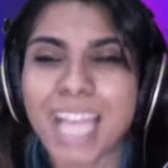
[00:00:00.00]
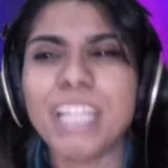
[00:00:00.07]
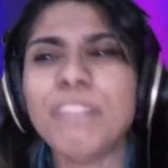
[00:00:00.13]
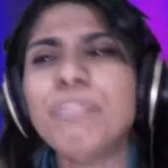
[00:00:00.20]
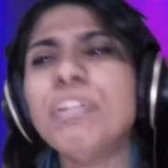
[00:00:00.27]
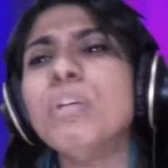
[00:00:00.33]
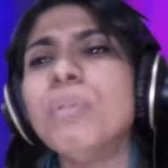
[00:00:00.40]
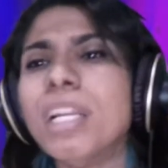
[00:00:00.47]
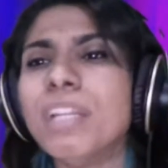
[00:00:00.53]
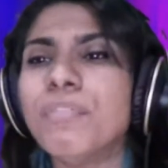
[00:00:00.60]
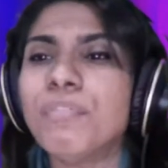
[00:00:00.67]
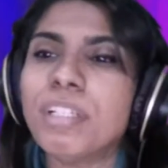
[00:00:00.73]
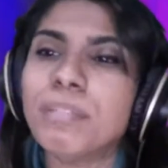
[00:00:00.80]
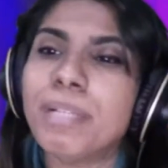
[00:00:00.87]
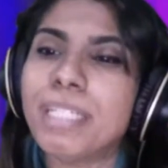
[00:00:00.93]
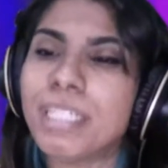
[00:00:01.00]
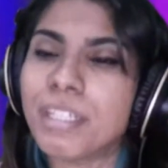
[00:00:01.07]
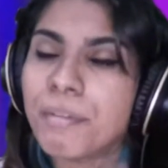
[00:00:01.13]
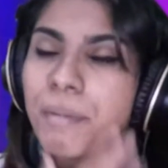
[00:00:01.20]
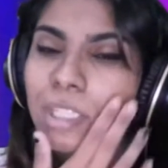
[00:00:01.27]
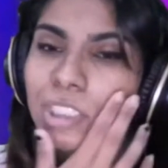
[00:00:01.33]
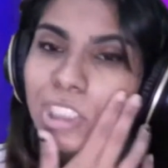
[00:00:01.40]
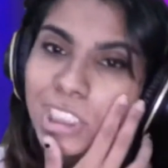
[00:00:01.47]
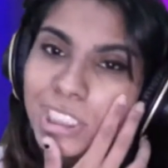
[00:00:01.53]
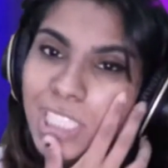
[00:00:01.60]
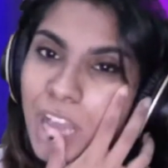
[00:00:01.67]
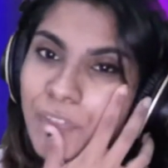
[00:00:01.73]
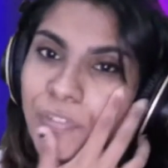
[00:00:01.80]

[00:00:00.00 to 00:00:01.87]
if you want to feel better about yourself,